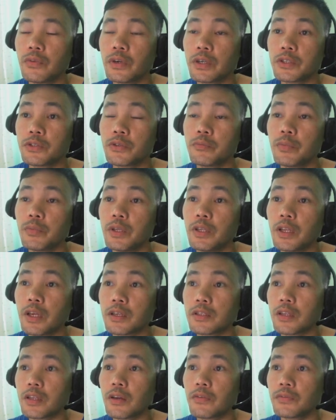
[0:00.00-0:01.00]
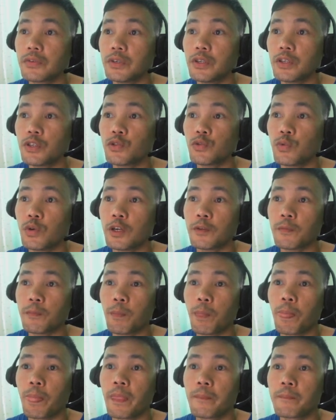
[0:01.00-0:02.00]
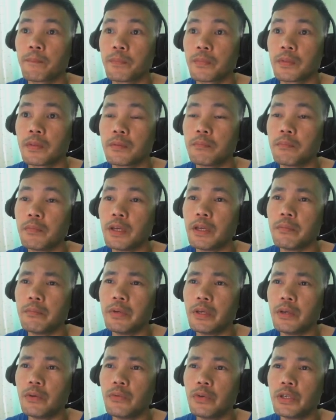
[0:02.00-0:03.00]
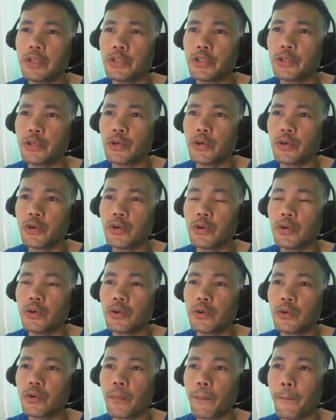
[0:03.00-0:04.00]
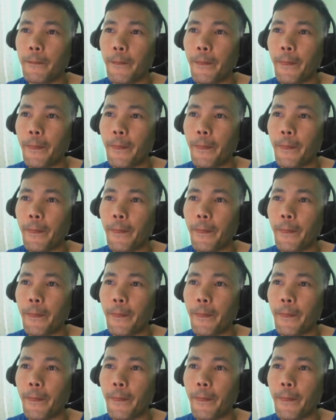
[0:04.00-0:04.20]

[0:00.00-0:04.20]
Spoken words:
What should be next after this one? Maybe we show